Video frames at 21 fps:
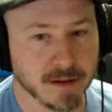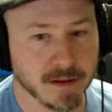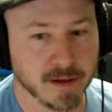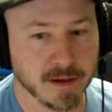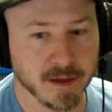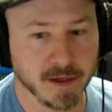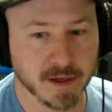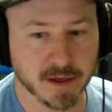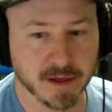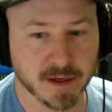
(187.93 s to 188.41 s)

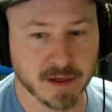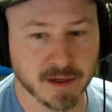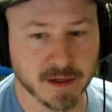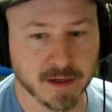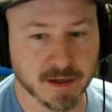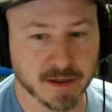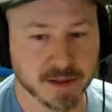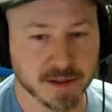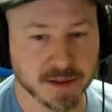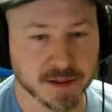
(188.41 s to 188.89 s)

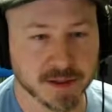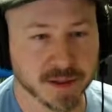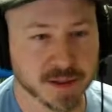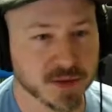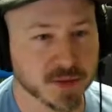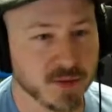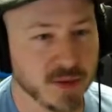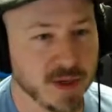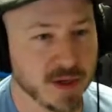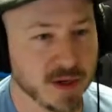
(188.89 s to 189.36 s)

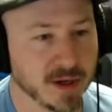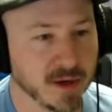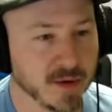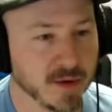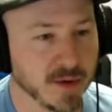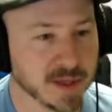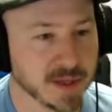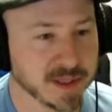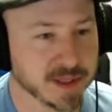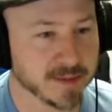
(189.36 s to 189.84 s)
and we are
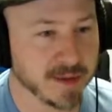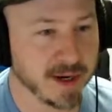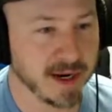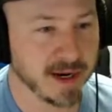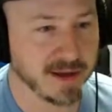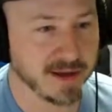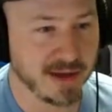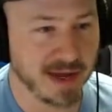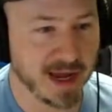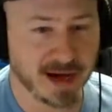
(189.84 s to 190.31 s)
going to
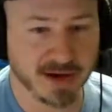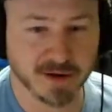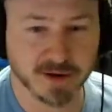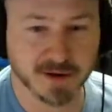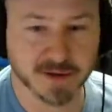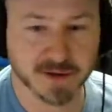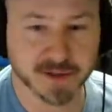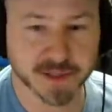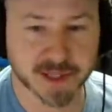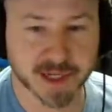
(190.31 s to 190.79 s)
buy the
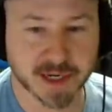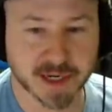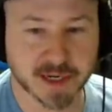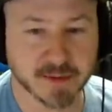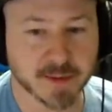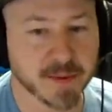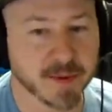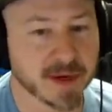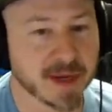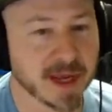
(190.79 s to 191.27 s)
owl because I
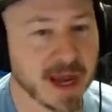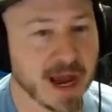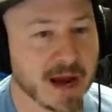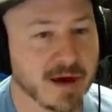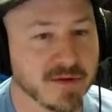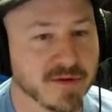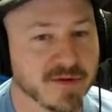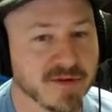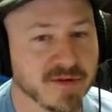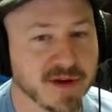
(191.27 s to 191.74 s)
am a big
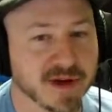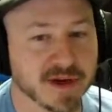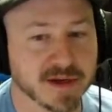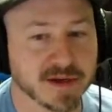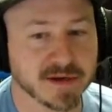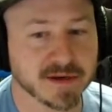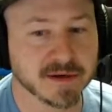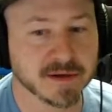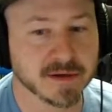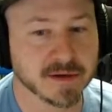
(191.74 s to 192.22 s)
owl
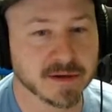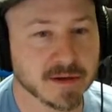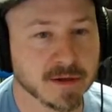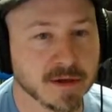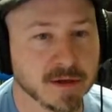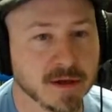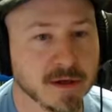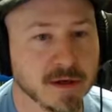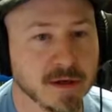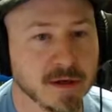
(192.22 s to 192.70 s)
fan,
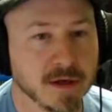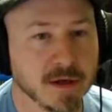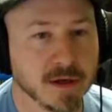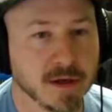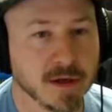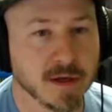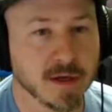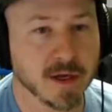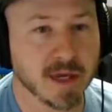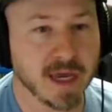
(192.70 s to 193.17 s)

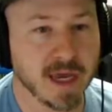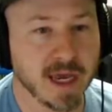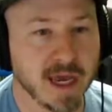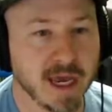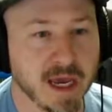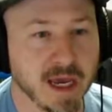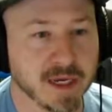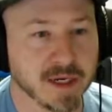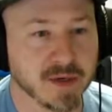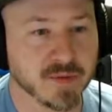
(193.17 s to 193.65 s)

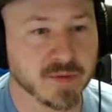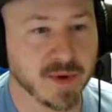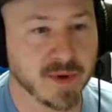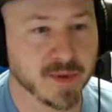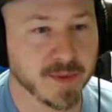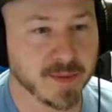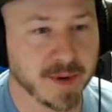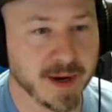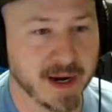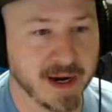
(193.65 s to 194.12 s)
and we
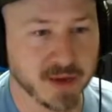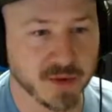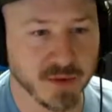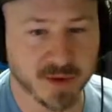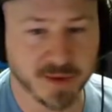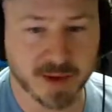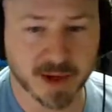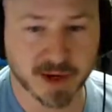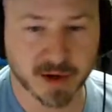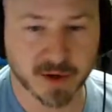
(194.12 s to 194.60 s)
will buy the
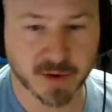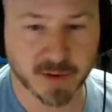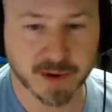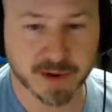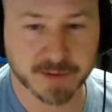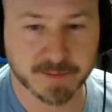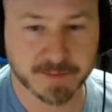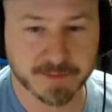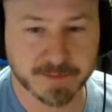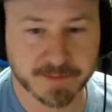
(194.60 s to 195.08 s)
woodpecker
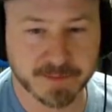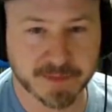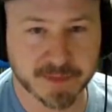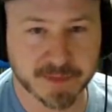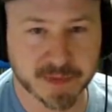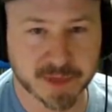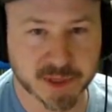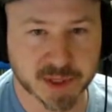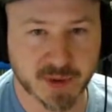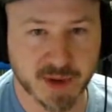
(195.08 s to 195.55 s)
one.
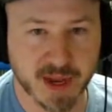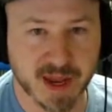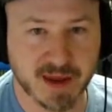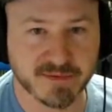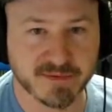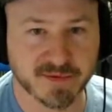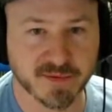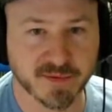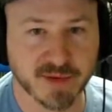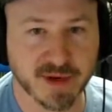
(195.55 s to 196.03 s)
So we
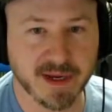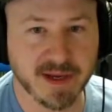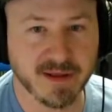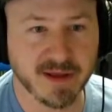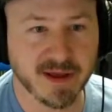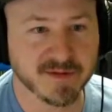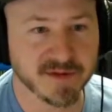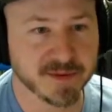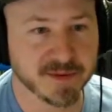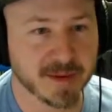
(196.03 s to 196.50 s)
have 3
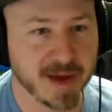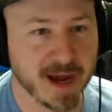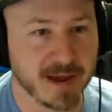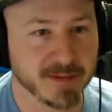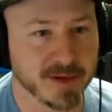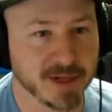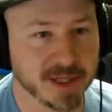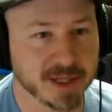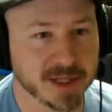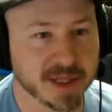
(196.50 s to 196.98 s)
left to buy,
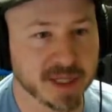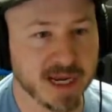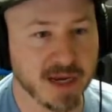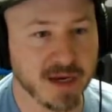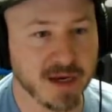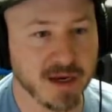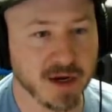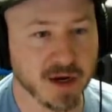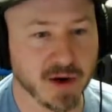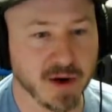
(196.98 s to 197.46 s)
but let's say,
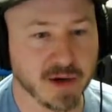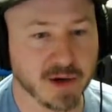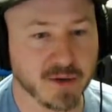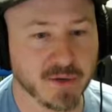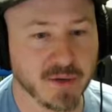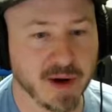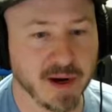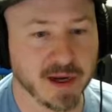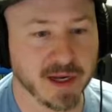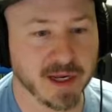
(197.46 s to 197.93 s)
I
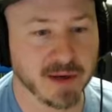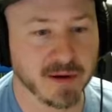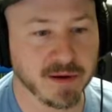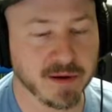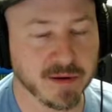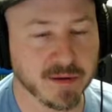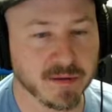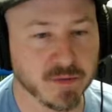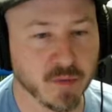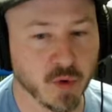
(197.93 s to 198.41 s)
don't want
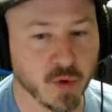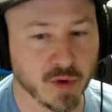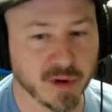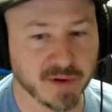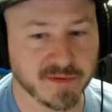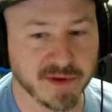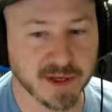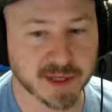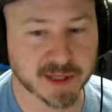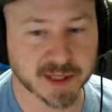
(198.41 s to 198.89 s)
any more
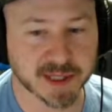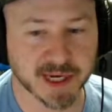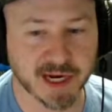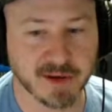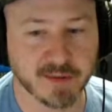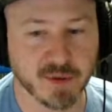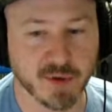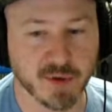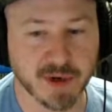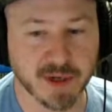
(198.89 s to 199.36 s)
of these. At
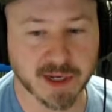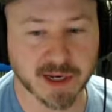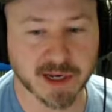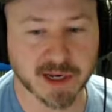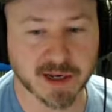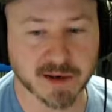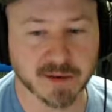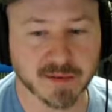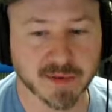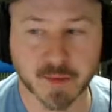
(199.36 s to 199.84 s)
any point you can
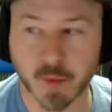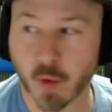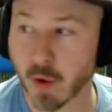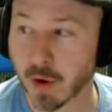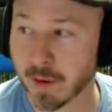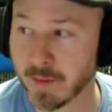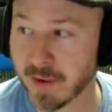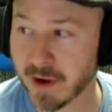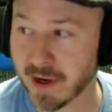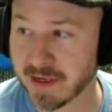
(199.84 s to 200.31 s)
hit the
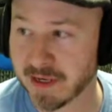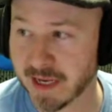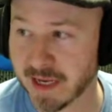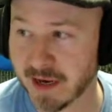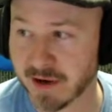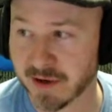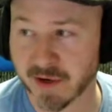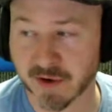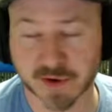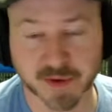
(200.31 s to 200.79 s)
more button
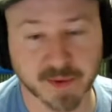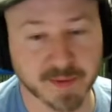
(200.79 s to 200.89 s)
down here in